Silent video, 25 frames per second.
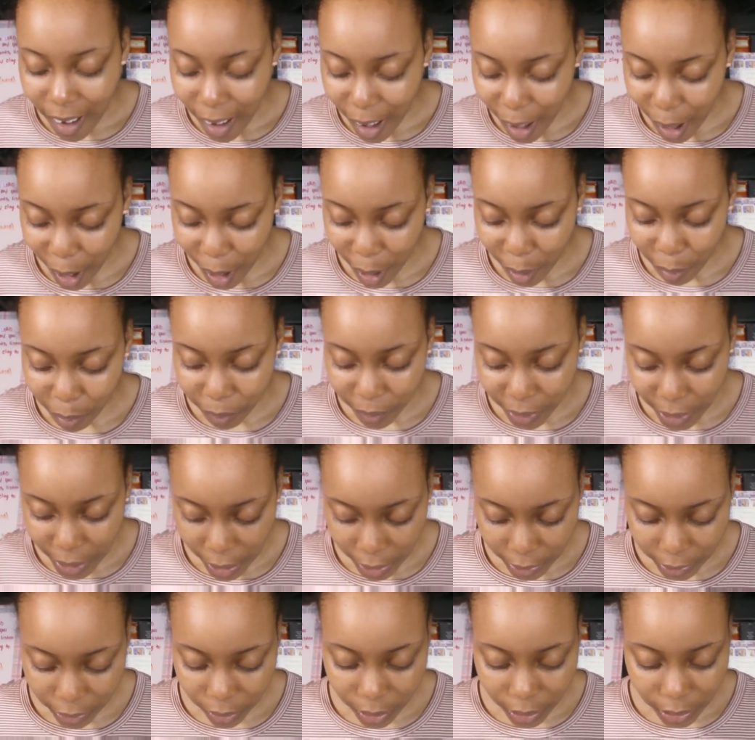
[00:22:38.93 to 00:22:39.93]
Um,
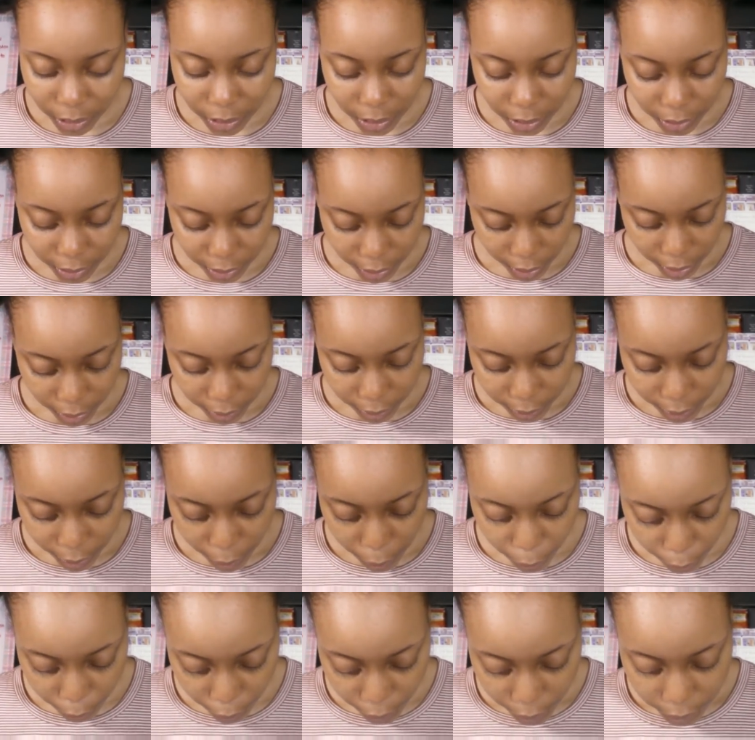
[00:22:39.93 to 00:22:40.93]
yeah. So then she says
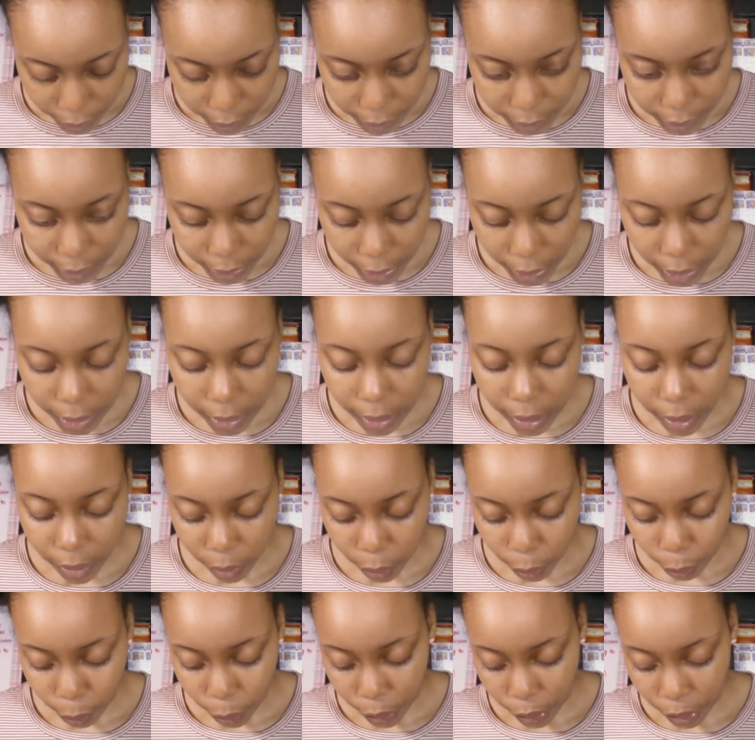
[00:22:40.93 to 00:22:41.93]
that Staying in
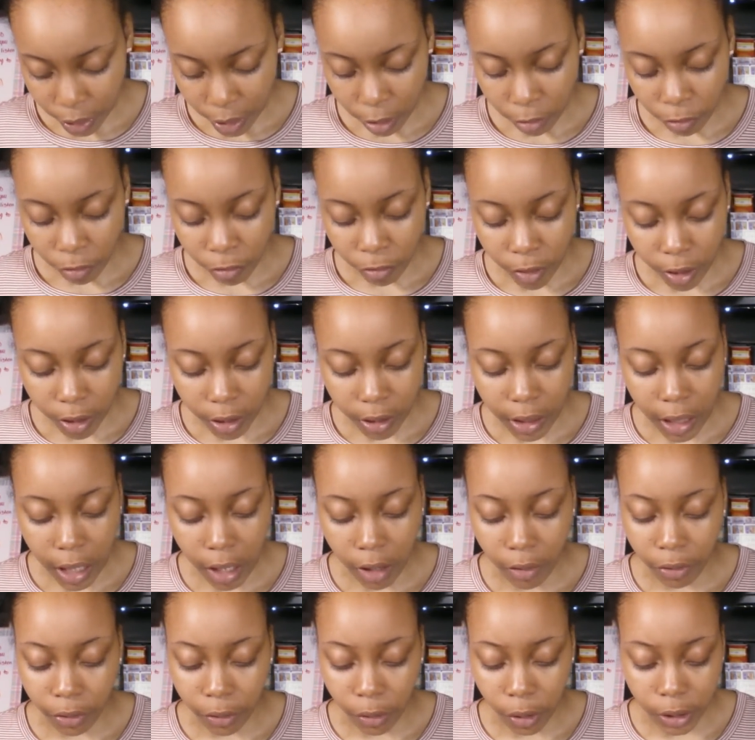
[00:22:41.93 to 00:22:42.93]
the Word and filling
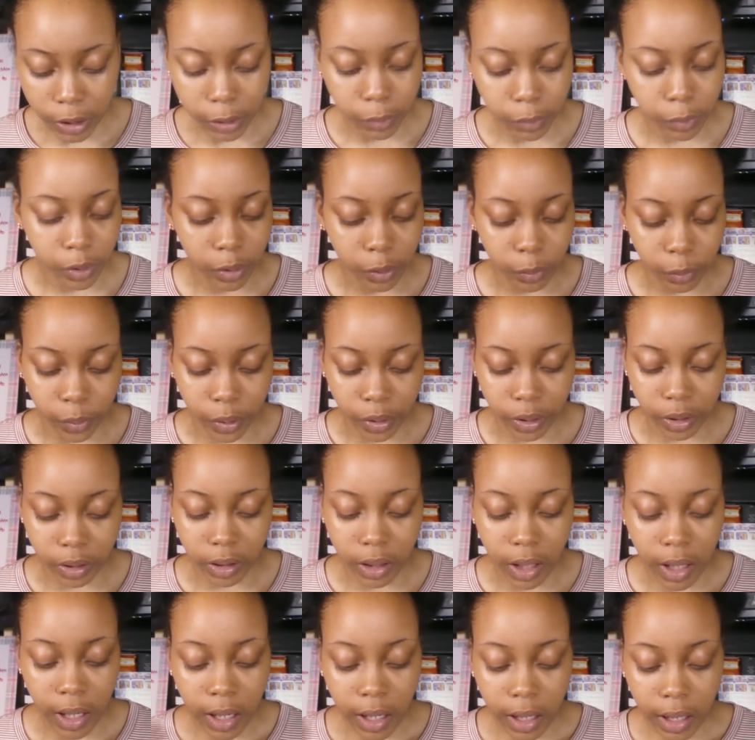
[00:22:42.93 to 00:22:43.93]
our thoughts with the Word
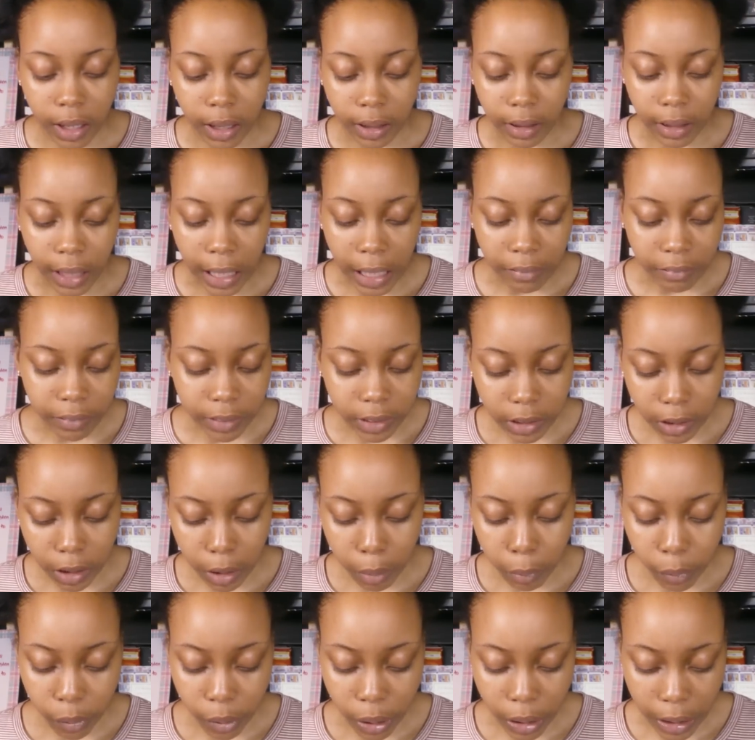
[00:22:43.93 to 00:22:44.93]
enlivens the
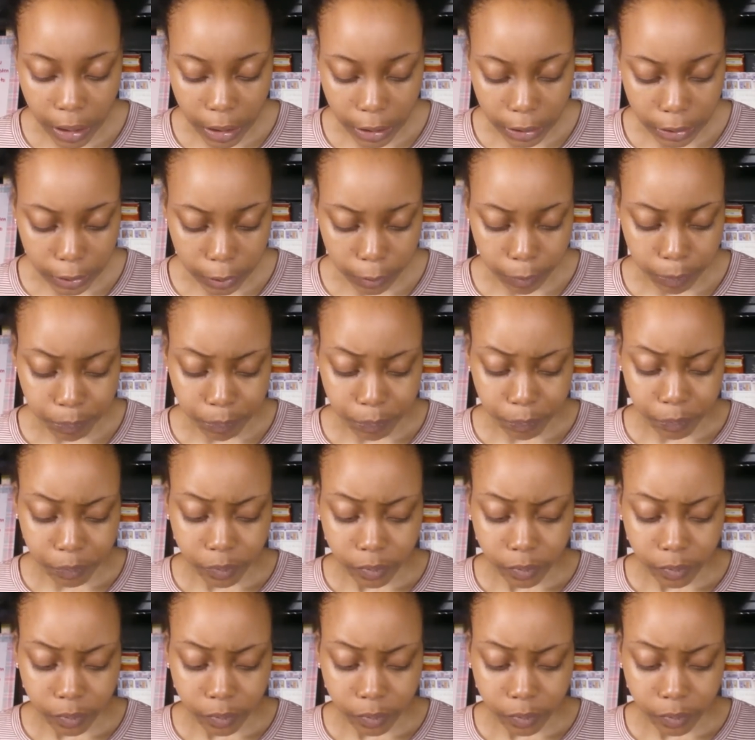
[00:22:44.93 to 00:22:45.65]
communication.